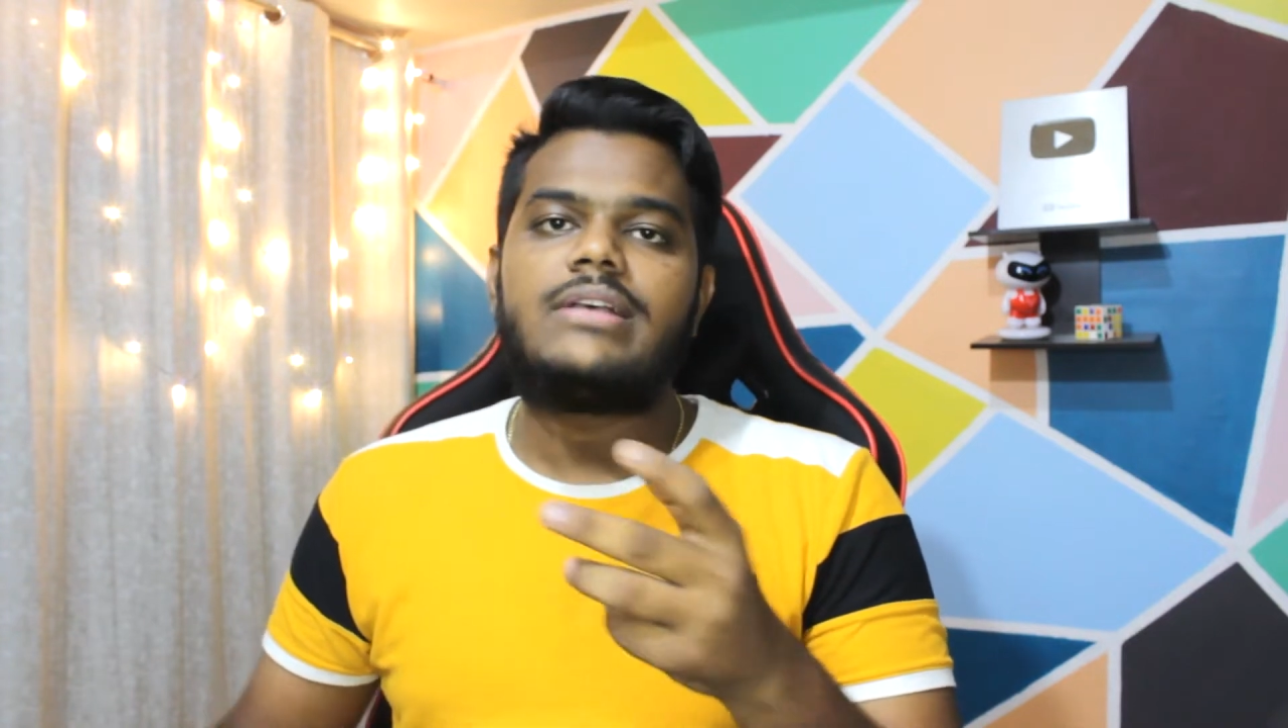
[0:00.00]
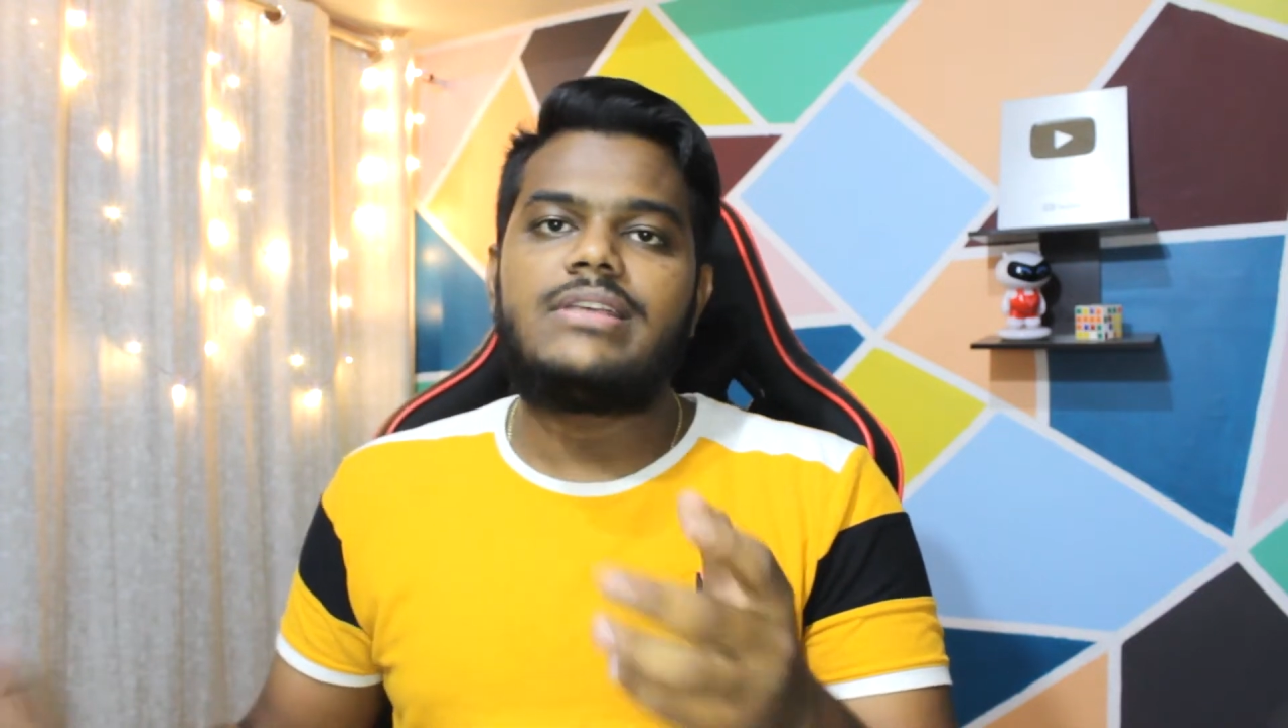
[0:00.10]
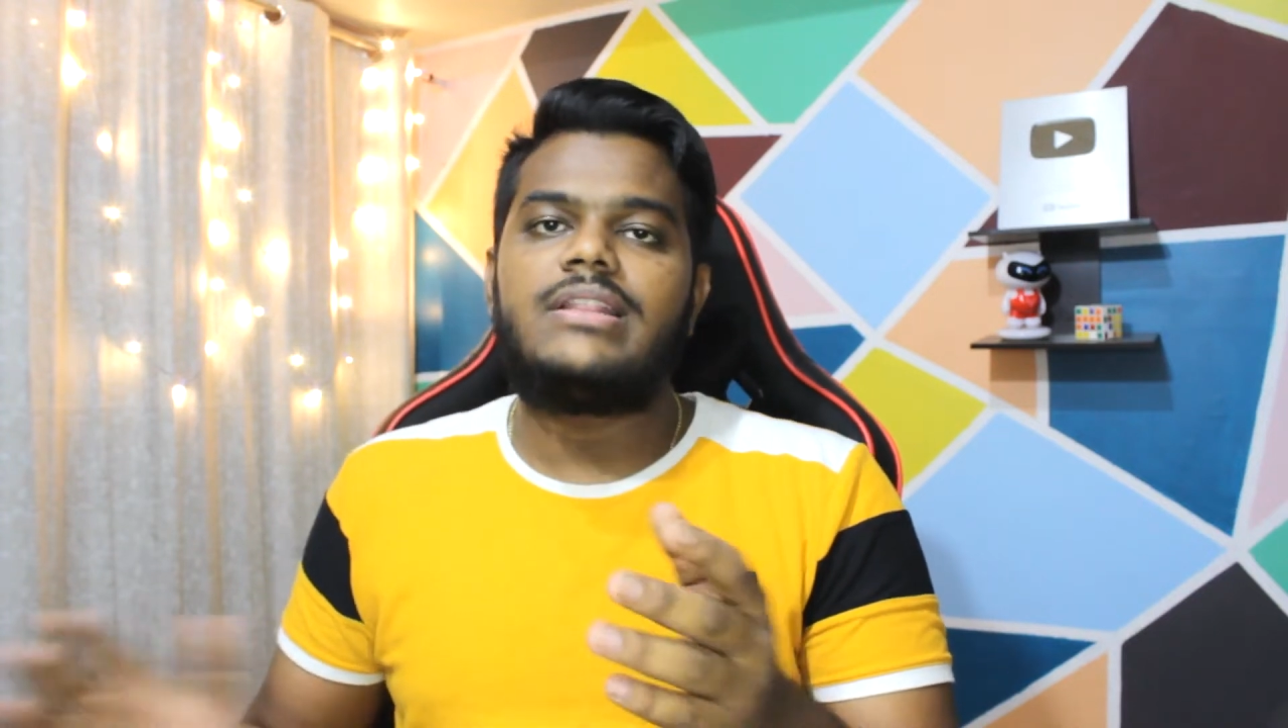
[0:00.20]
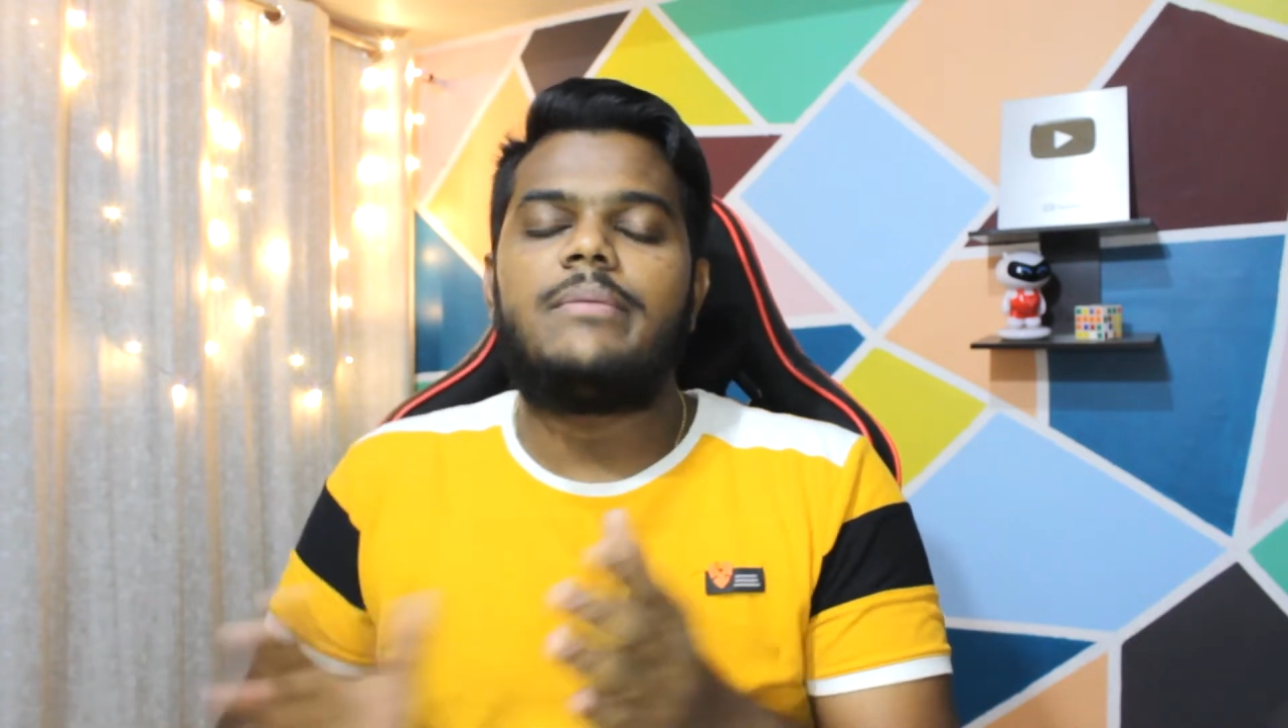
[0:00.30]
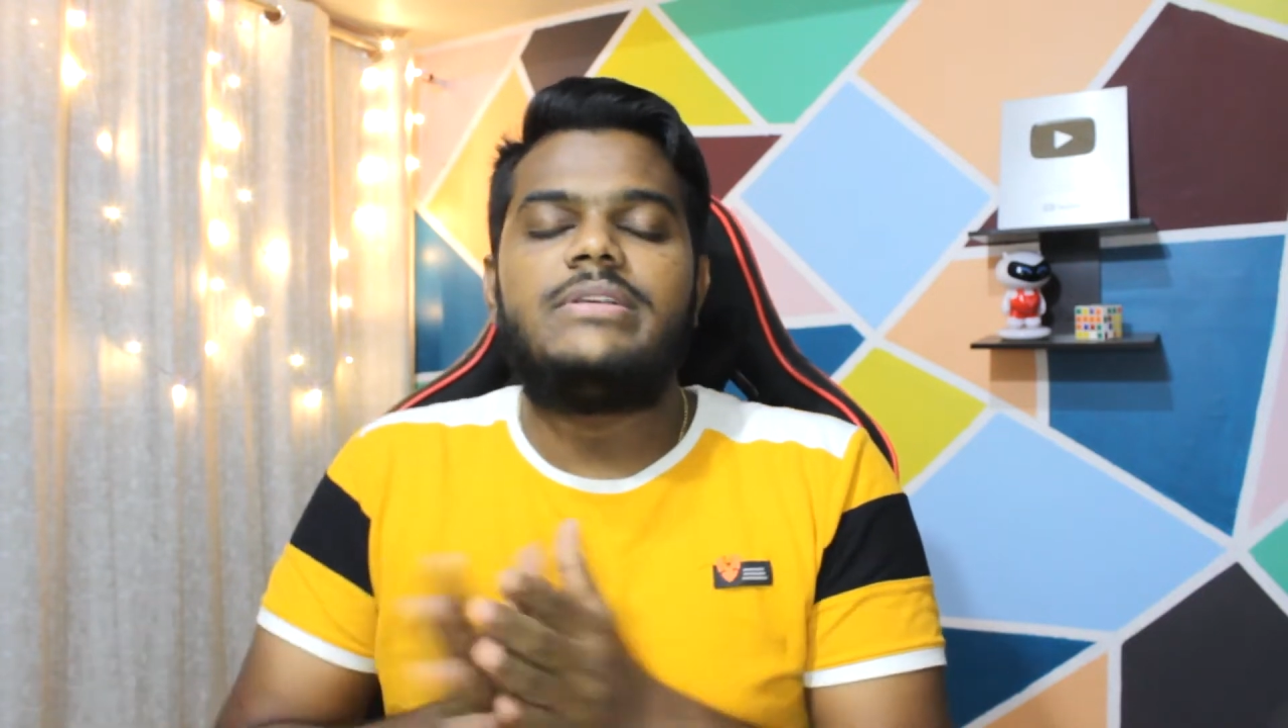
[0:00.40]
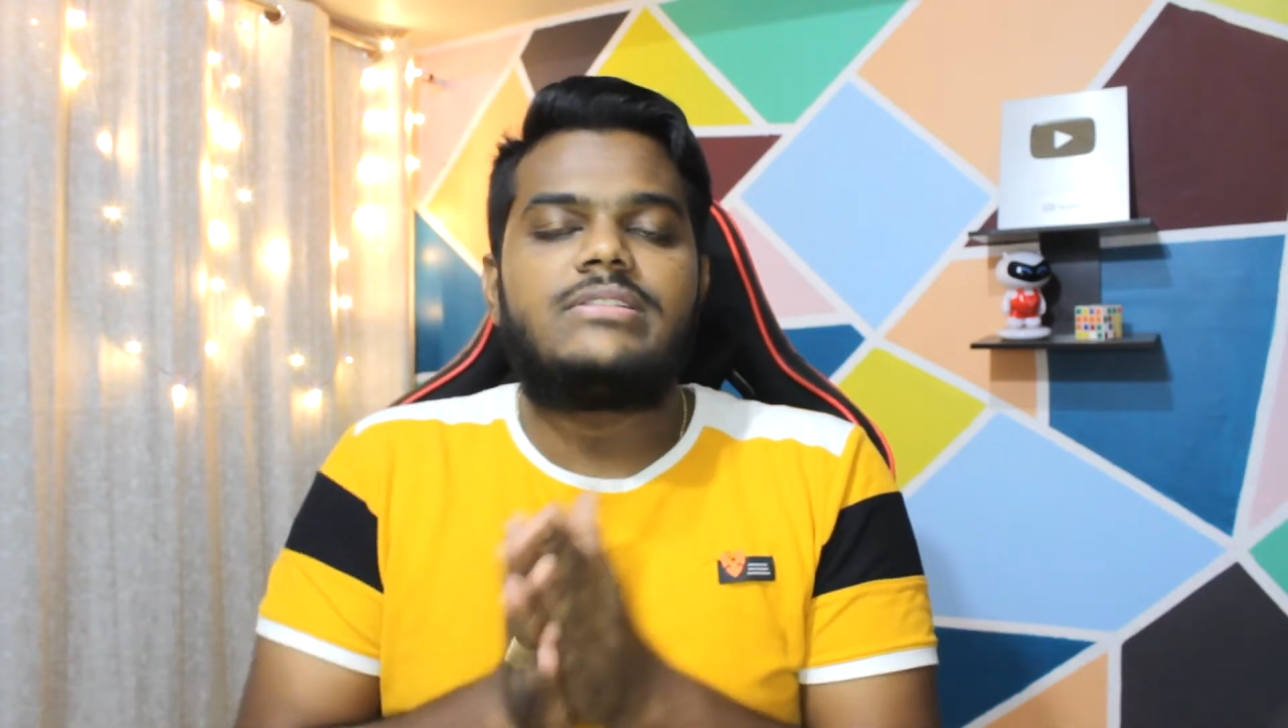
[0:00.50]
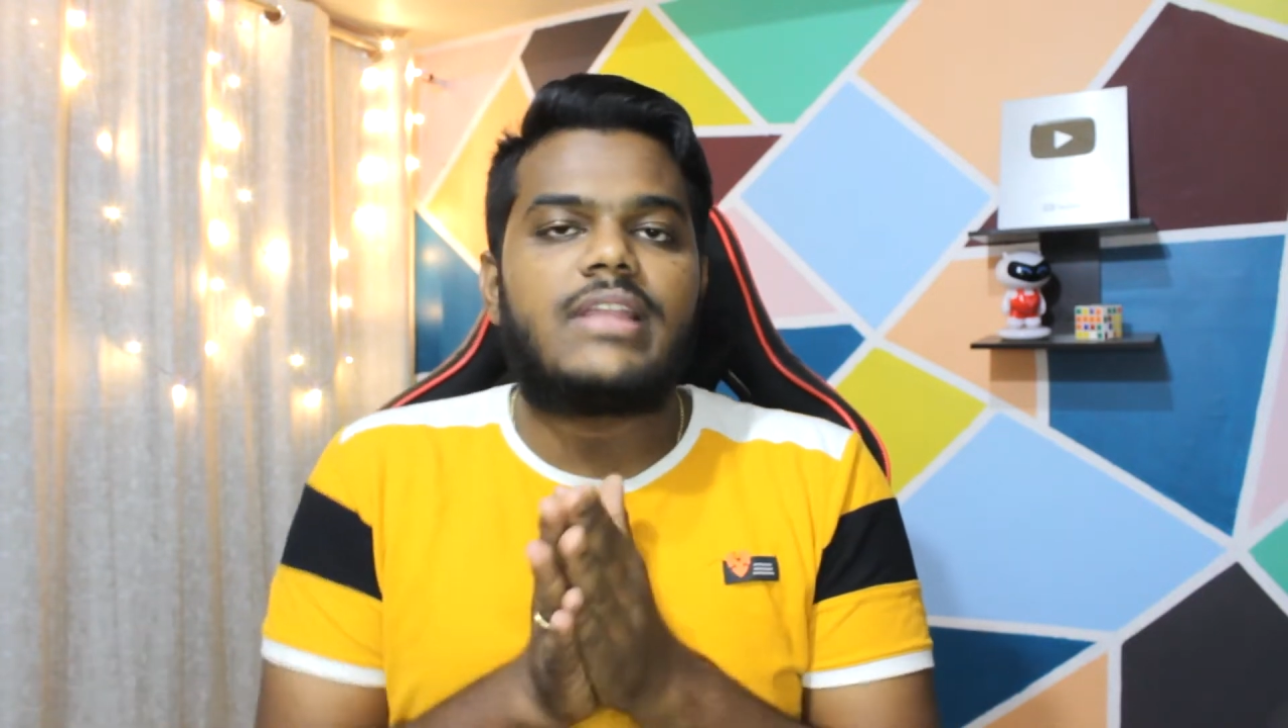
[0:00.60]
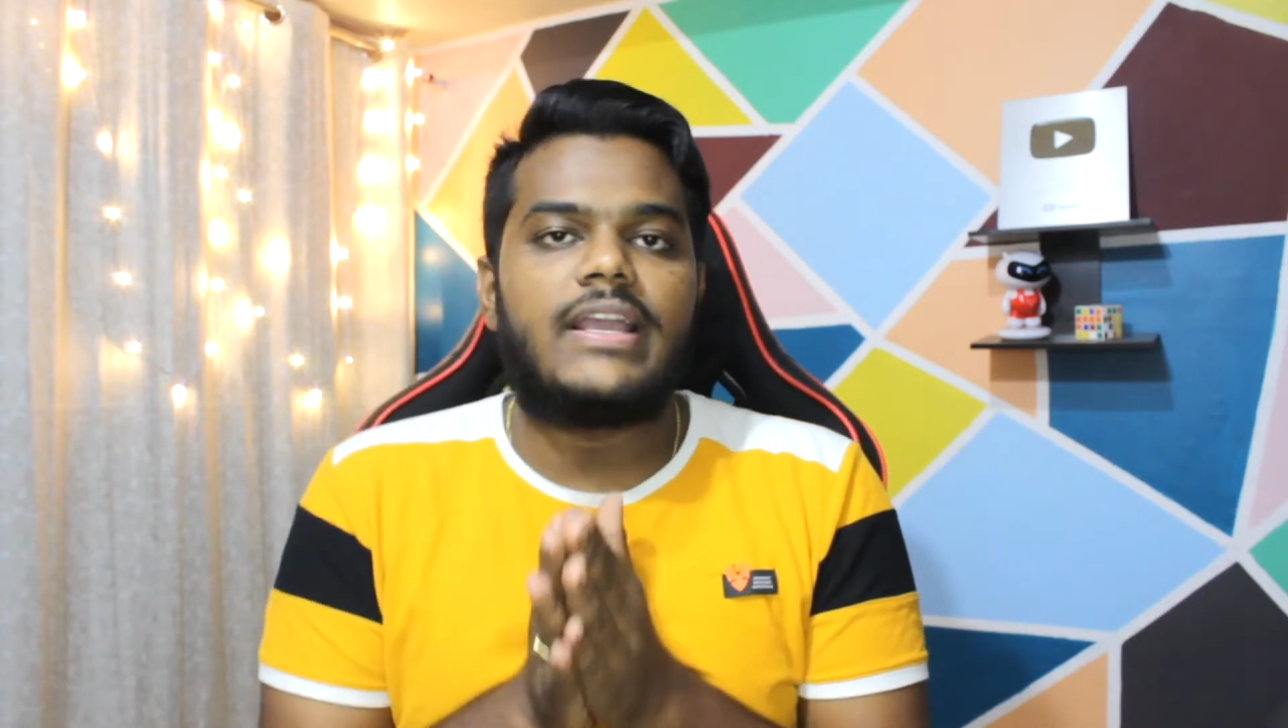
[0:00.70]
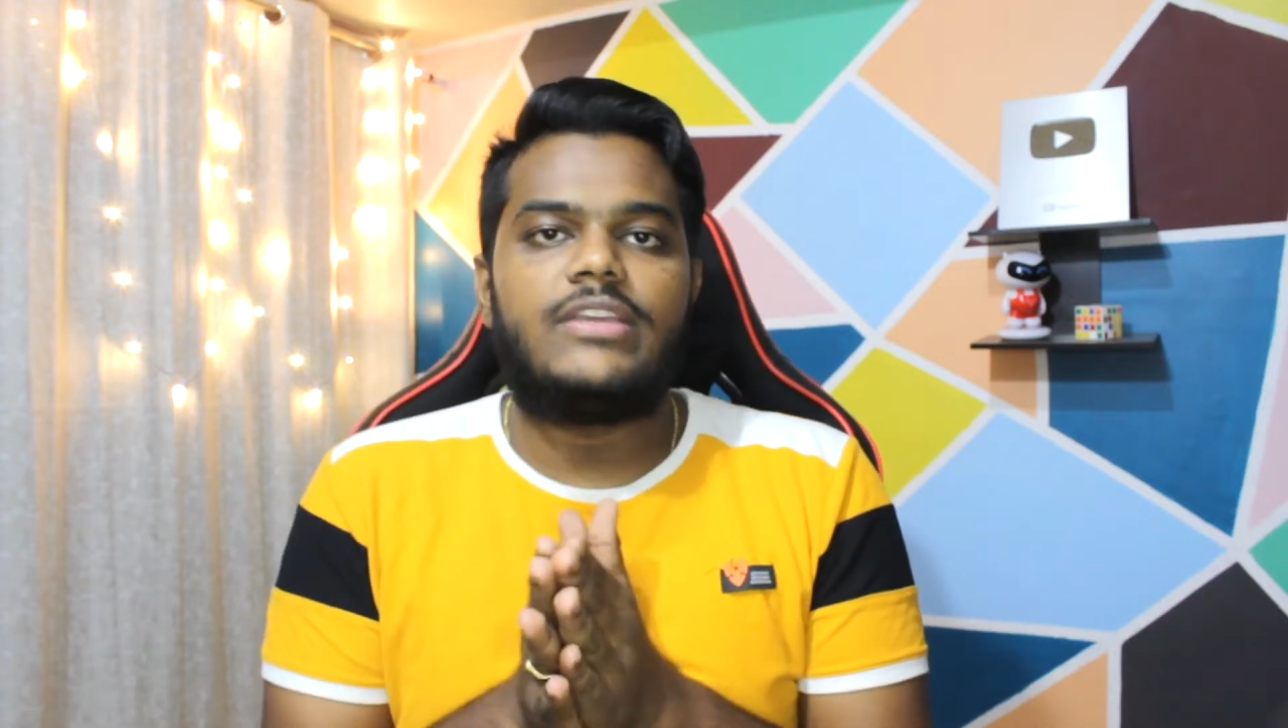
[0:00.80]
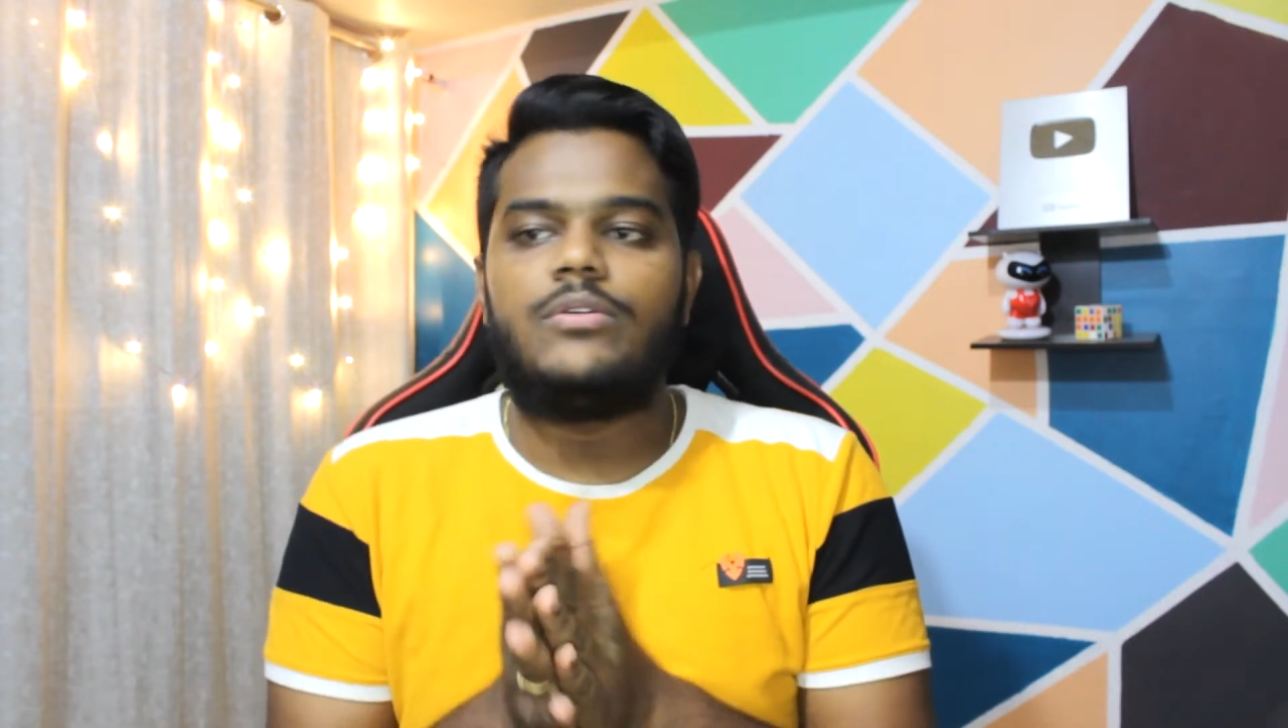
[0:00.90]
Asante means
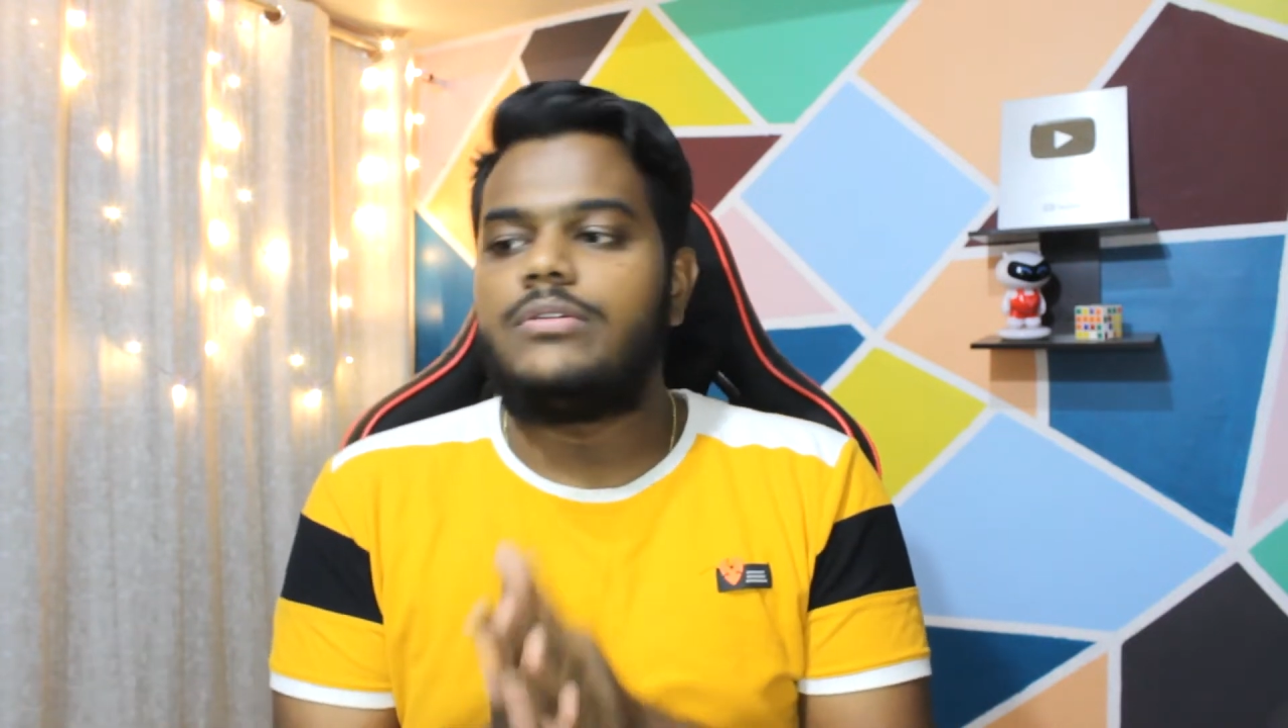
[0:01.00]
thank